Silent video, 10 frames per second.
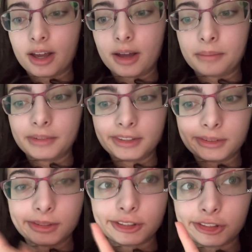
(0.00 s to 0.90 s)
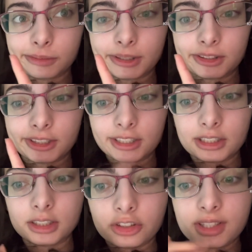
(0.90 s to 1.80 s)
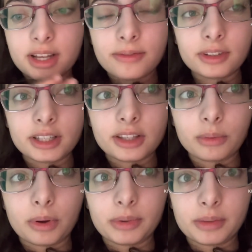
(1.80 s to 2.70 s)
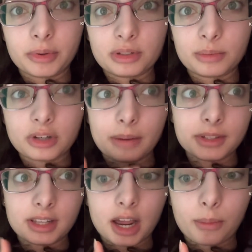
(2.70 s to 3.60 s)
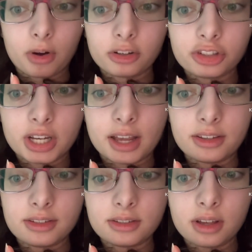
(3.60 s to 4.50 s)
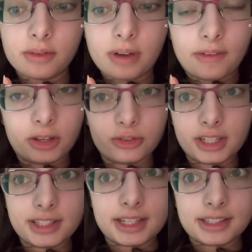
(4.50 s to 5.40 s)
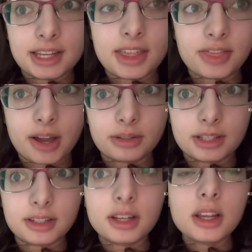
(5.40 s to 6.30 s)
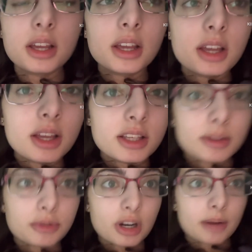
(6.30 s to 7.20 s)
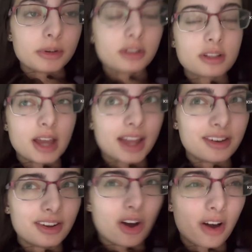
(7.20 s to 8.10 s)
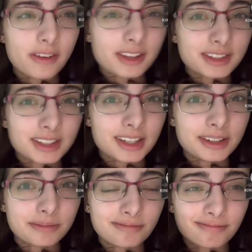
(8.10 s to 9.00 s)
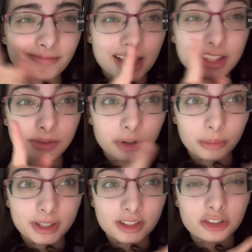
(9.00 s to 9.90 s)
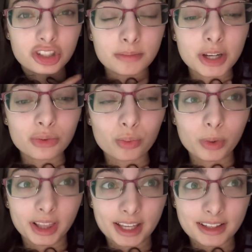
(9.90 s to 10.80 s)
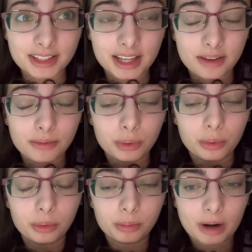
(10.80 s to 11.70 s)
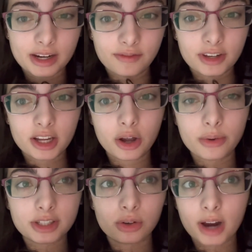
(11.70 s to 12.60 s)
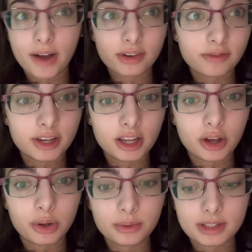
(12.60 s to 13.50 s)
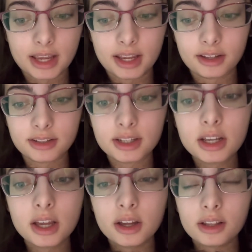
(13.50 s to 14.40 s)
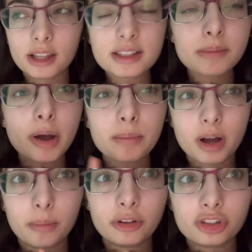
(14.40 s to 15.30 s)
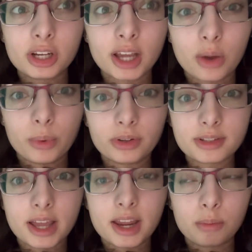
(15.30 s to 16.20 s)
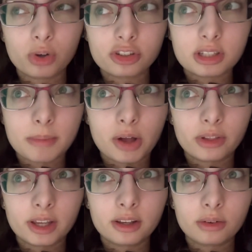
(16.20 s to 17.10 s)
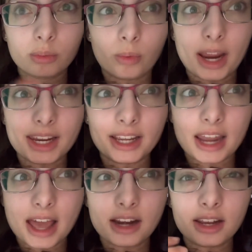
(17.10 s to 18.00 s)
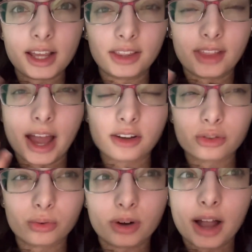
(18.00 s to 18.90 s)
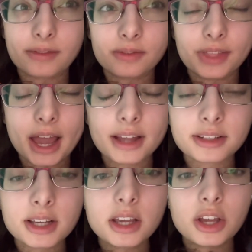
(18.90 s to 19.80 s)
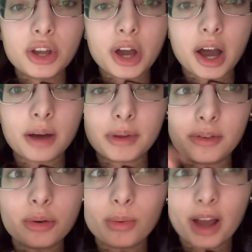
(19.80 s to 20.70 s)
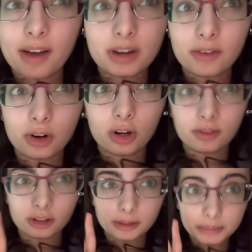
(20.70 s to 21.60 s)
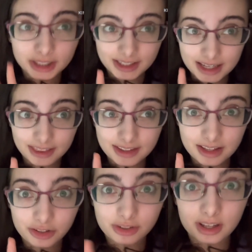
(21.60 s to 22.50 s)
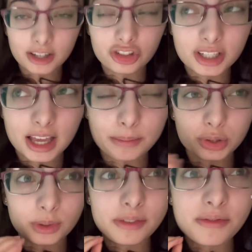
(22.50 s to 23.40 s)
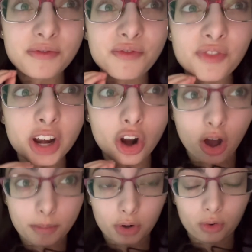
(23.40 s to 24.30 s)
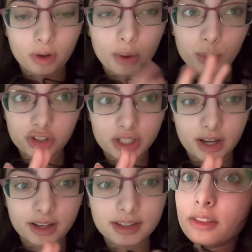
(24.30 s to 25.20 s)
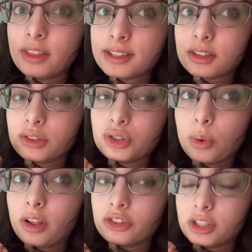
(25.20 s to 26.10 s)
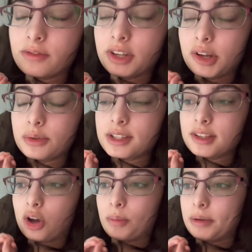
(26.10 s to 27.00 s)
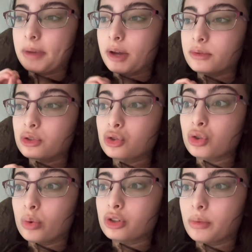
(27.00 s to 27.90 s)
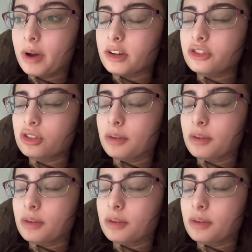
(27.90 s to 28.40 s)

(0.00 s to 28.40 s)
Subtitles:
I'm not quite sure about that. She's definitely the one with the most subscribers that I watch. She has 568,000 subscribers, and obviously that's for a reason. She makes really insightful writing videos and craft videos, and less about publishing, I will say, and more just about like writing and editing and the actual craft of that. If you have never heard of her, like, please take this as your sign. She is absolutely phenomenal at what she does. This little duology of videos is helping me out so much.